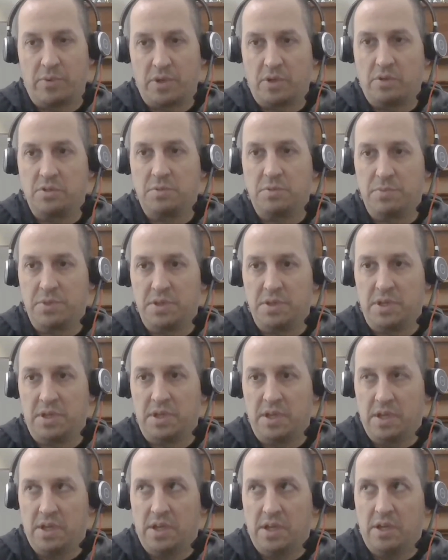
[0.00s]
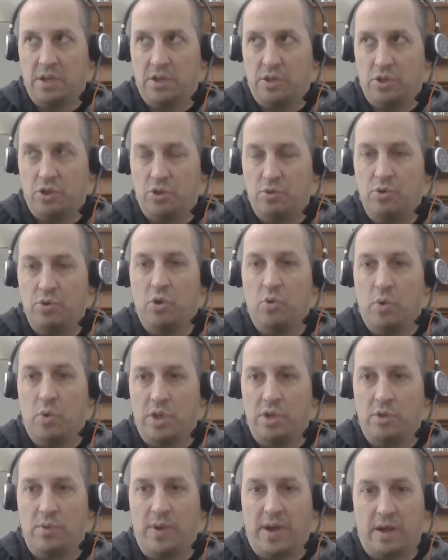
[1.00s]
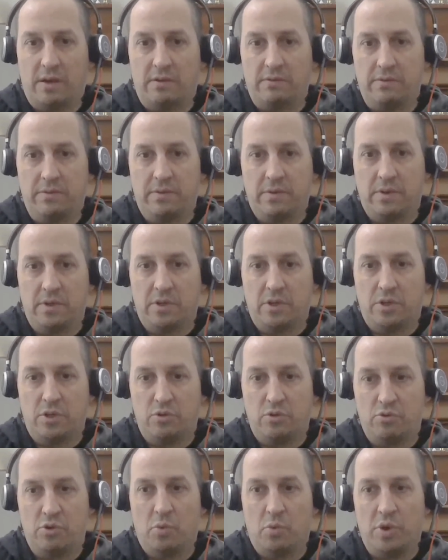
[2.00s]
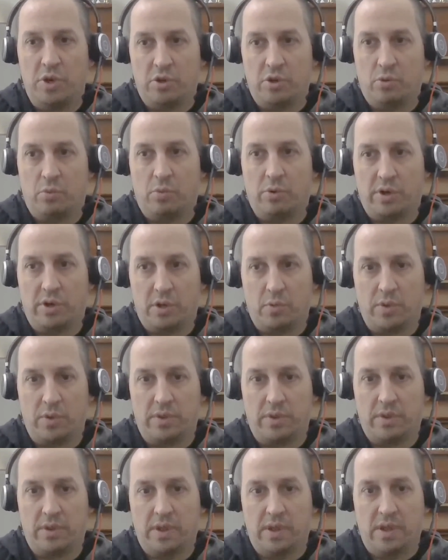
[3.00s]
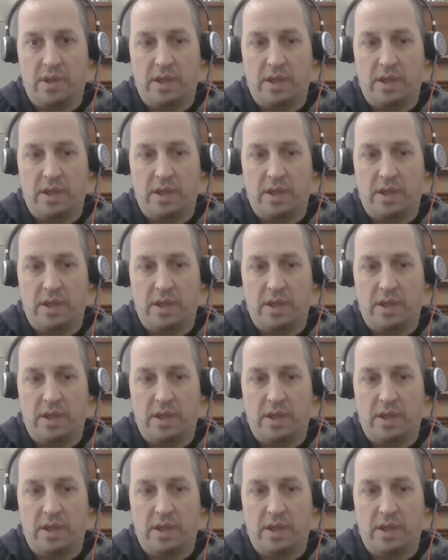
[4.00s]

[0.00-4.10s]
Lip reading: But ultimately, you know what you have, you know what you're working with.